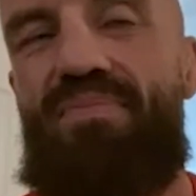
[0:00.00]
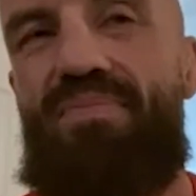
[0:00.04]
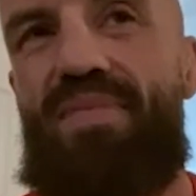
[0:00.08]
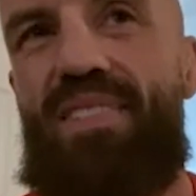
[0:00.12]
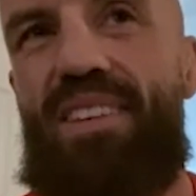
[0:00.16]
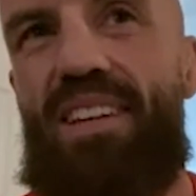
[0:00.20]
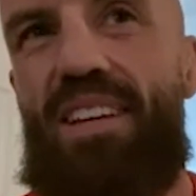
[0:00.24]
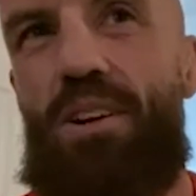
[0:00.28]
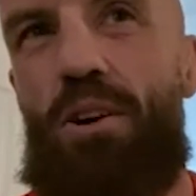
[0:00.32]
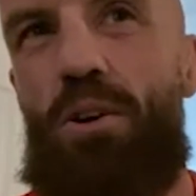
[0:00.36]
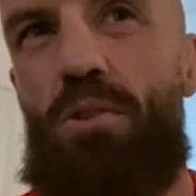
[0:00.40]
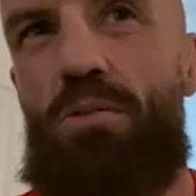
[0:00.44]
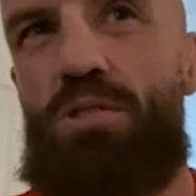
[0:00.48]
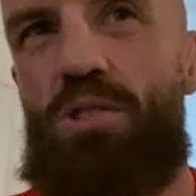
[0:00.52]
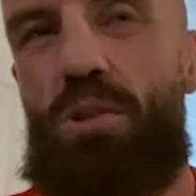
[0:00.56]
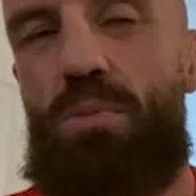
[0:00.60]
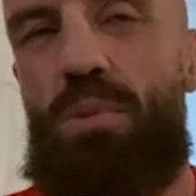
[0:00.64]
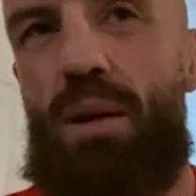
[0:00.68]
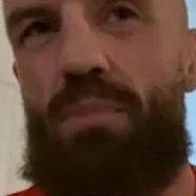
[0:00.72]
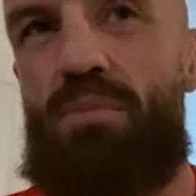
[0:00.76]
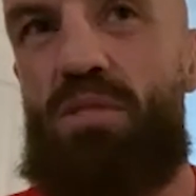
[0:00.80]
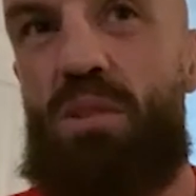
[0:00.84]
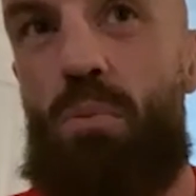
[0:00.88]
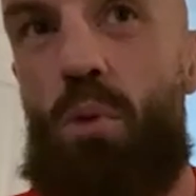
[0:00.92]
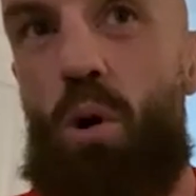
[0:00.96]
you know
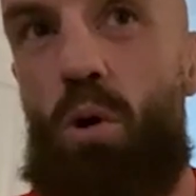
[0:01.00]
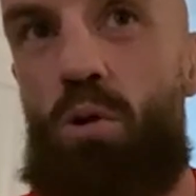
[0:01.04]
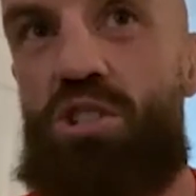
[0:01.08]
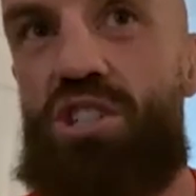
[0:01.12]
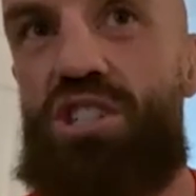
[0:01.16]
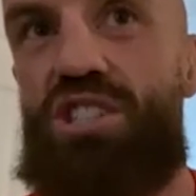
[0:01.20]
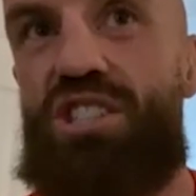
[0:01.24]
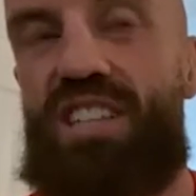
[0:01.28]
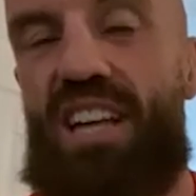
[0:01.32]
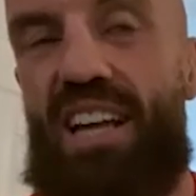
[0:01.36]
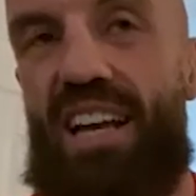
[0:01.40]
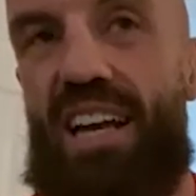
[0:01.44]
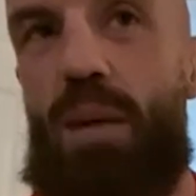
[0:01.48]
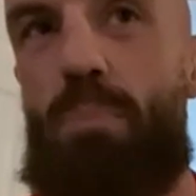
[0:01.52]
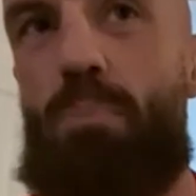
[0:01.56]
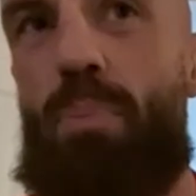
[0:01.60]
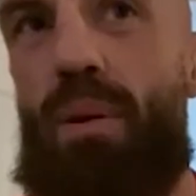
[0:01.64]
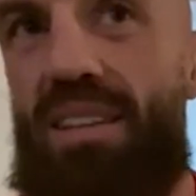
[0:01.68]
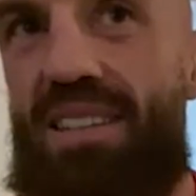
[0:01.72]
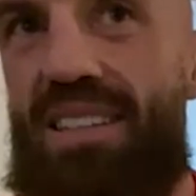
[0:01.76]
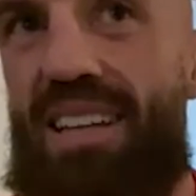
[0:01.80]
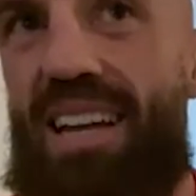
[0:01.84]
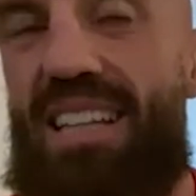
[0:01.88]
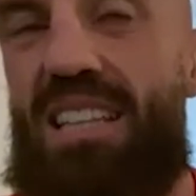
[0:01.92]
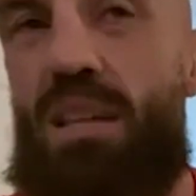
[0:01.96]
sometimes emotions can get
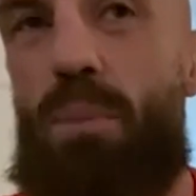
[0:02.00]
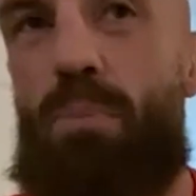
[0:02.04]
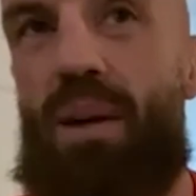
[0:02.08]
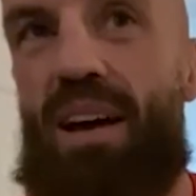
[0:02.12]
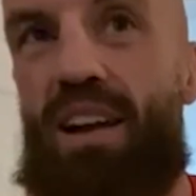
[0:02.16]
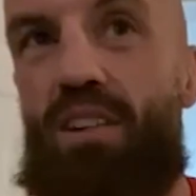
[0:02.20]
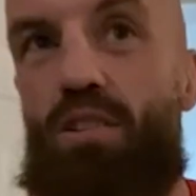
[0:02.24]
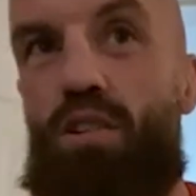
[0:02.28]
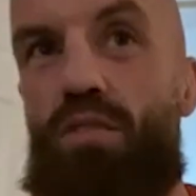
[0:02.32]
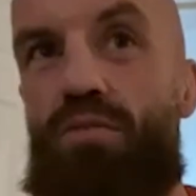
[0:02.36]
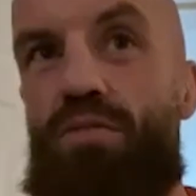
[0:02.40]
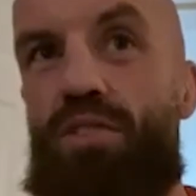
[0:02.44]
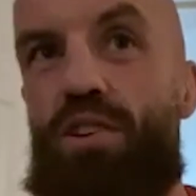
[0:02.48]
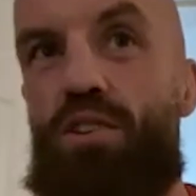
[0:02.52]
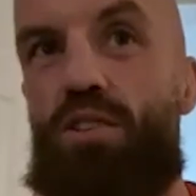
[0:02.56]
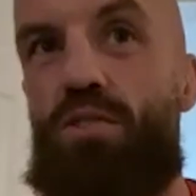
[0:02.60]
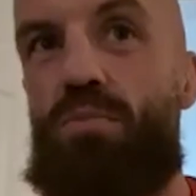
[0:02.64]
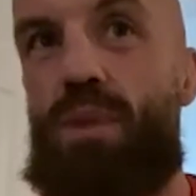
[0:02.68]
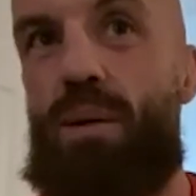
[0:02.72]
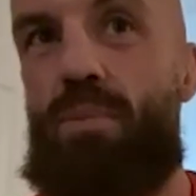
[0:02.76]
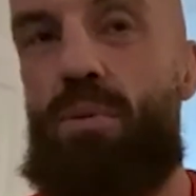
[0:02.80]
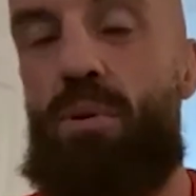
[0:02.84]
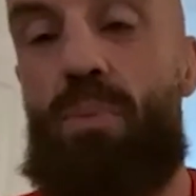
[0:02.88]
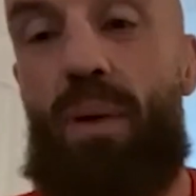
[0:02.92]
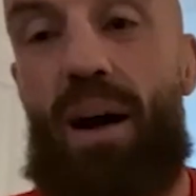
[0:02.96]
get the better of you.
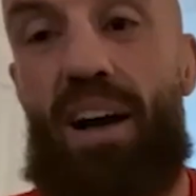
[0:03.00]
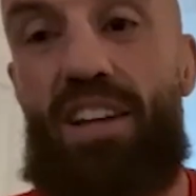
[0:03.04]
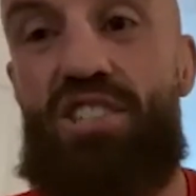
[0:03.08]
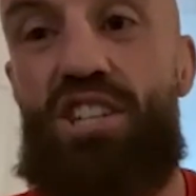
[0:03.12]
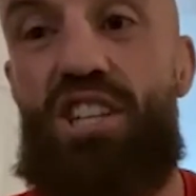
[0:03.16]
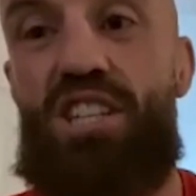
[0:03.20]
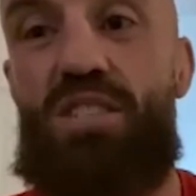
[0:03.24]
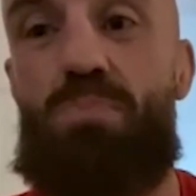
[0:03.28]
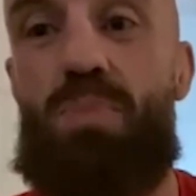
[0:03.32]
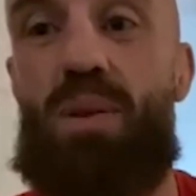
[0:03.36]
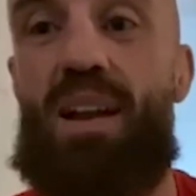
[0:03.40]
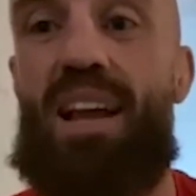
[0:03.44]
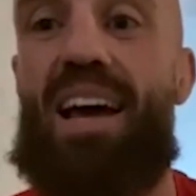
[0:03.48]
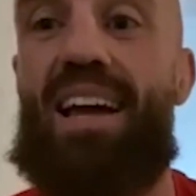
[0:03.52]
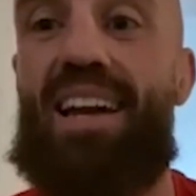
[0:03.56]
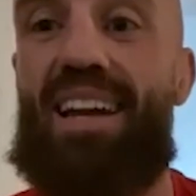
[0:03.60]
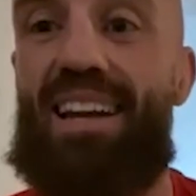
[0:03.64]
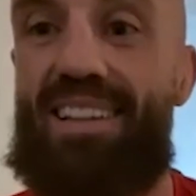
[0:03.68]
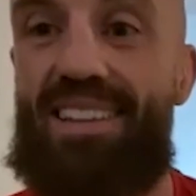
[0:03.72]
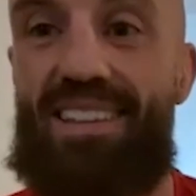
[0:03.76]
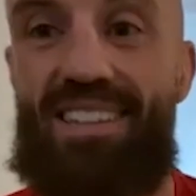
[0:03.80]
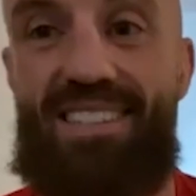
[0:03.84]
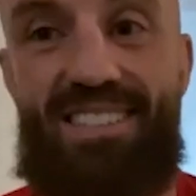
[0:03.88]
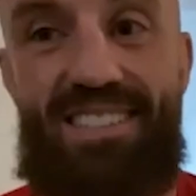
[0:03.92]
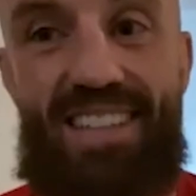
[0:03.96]
Maybe Patchy's
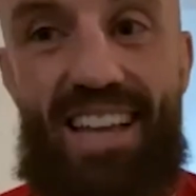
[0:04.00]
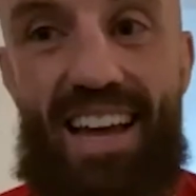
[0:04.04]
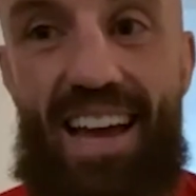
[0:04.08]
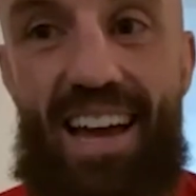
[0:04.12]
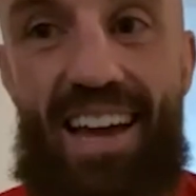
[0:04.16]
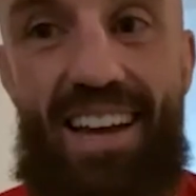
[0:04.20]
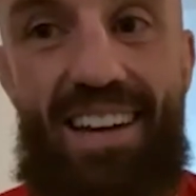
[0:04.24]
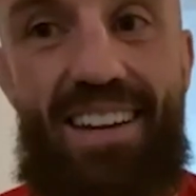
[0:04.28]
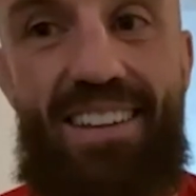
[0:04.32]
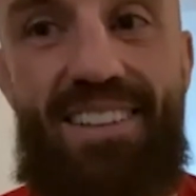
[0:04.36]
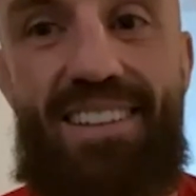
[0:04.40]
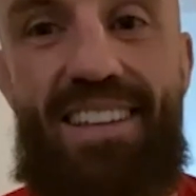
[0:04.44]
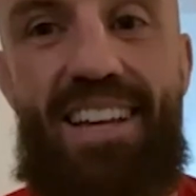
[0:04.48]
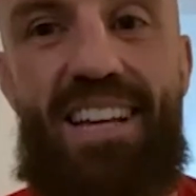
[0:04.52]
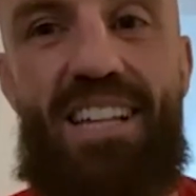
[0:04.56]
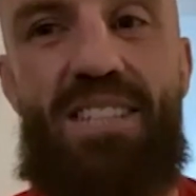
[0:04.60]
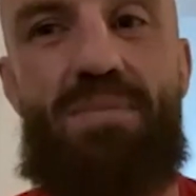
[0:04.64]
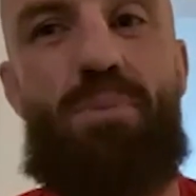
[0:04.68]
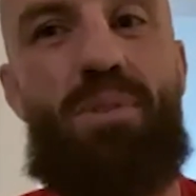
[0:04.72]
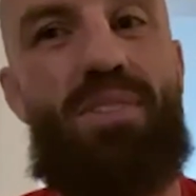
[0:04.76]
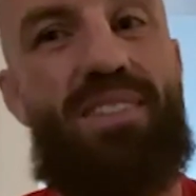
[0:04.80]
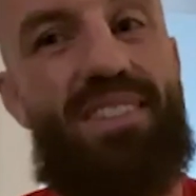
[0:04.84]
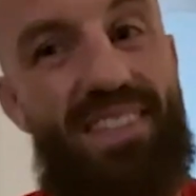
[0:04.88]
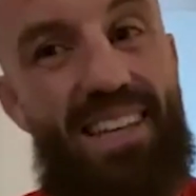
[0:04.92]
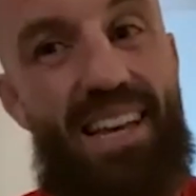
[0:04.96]
planning to stand and things,
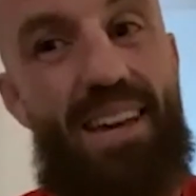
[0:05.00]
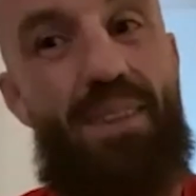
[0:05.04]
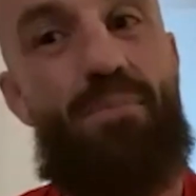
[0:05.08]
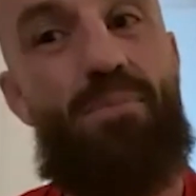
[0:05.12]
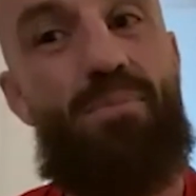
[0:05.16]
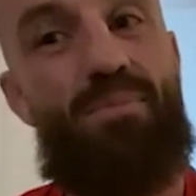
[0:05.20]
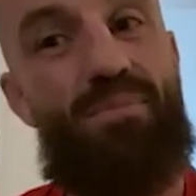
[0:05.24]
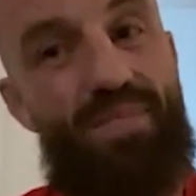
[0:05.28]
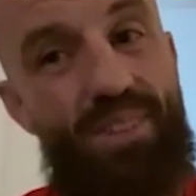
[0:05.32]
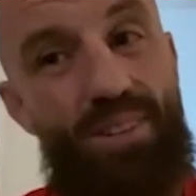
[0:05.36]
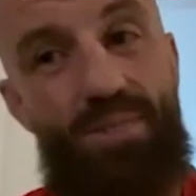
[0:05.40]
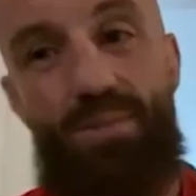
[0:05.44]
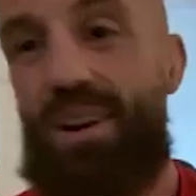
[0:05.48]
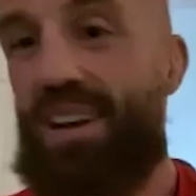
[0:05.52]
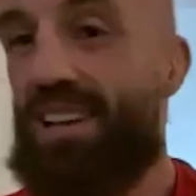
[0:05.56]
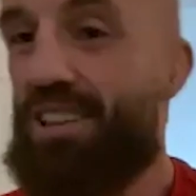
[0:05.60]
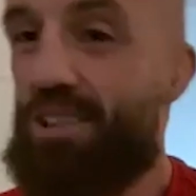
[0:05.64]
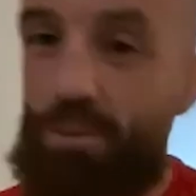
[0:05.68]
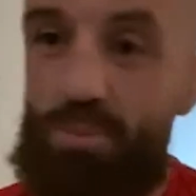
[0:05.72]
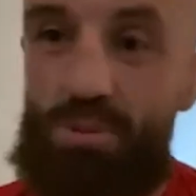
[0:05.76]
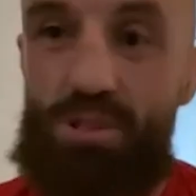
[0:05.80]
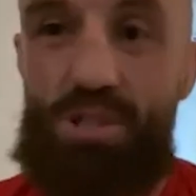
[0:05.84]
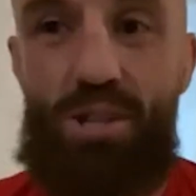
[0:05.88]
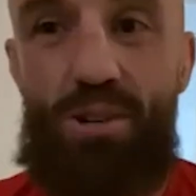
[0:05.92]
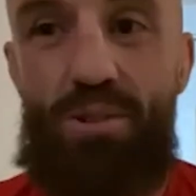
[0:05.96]
but then you end
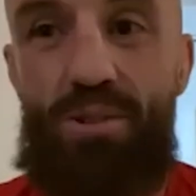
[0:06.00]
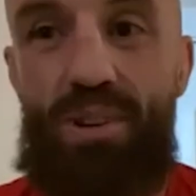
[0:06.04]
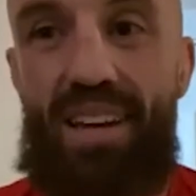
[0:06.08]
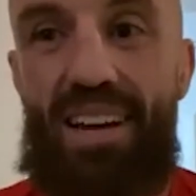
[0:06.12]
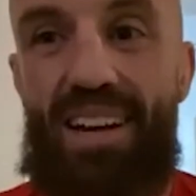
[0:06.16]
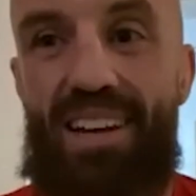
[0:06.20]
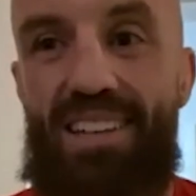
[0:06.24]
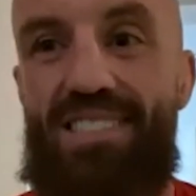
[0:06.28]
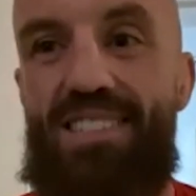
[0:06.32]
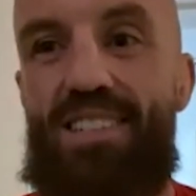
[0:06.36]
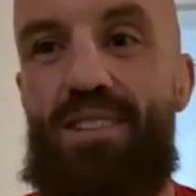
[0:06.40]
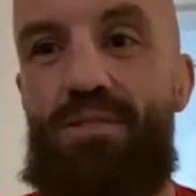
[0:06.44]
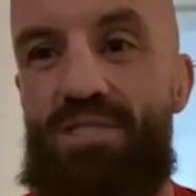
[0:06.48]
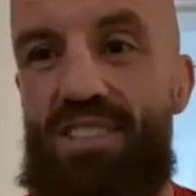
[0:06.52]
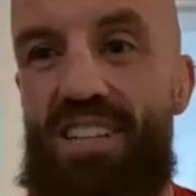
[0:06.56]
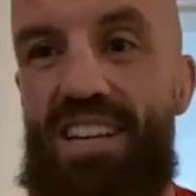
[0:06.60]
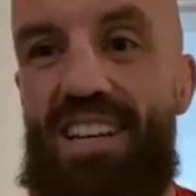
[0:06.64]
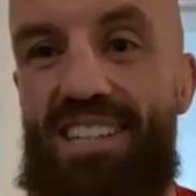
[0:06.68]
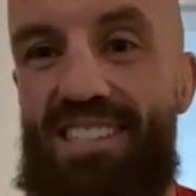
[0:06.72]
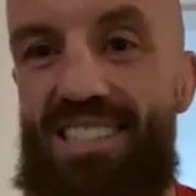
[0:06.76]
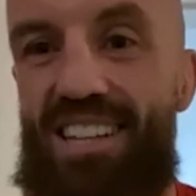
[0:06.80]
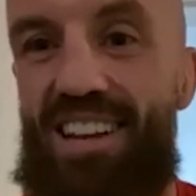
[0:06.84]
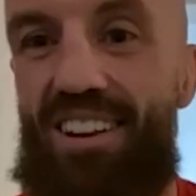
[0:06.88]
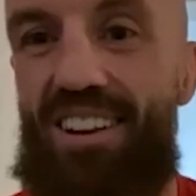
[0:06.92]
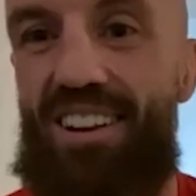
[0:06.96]
up shooting. It's you see
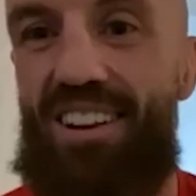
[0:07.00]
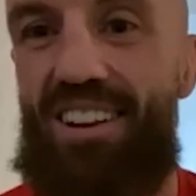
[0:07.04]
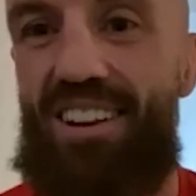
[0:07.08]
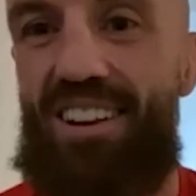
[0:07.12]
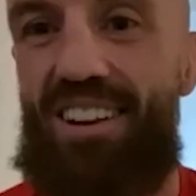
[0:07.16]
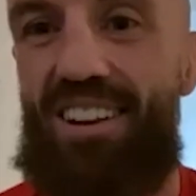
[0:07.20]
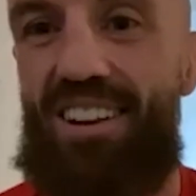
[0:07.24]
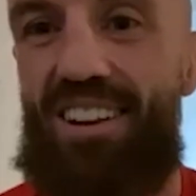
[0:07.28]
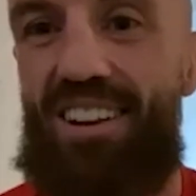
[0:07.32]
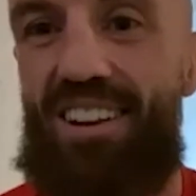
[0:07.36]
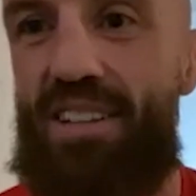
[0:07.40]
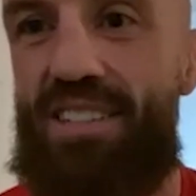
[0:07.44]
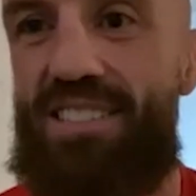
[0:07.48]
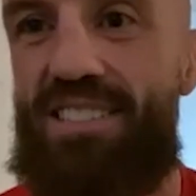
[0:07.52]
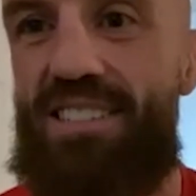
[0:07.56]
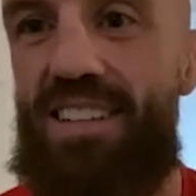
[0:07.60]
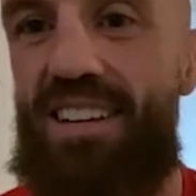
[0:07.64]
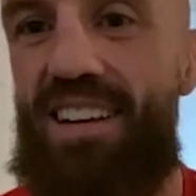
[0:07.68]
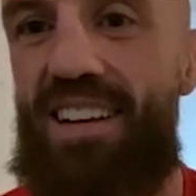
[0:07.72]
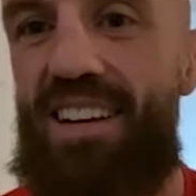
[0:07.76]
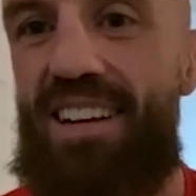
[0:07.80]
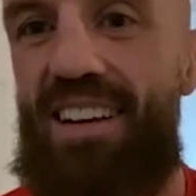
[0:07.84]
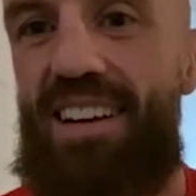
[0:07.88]
this a lot in mm. fights.